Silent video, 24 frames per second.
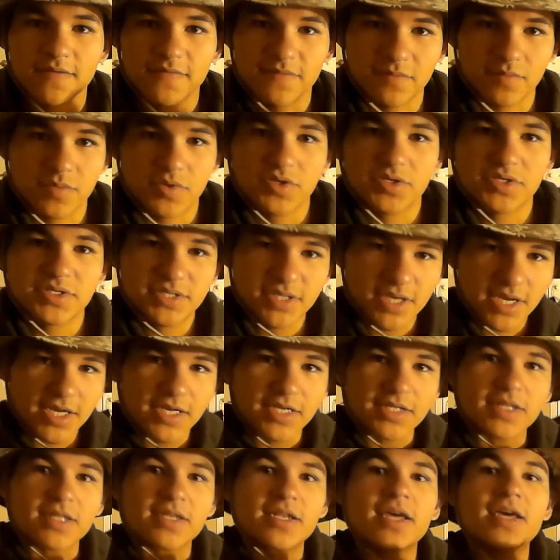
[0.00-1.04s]
from your side, if
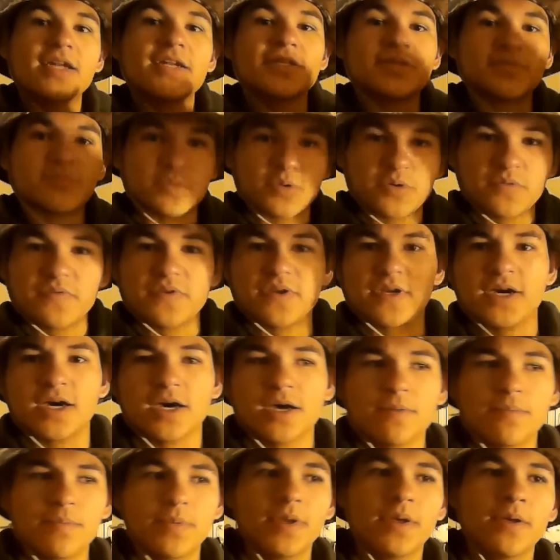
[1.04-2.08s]
the line is moving
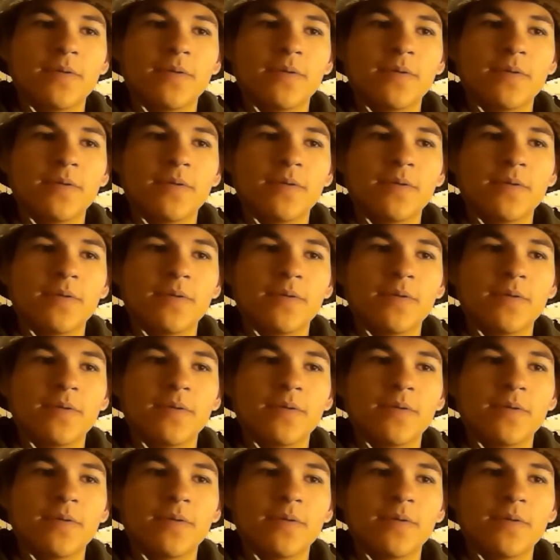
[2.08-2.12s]
up,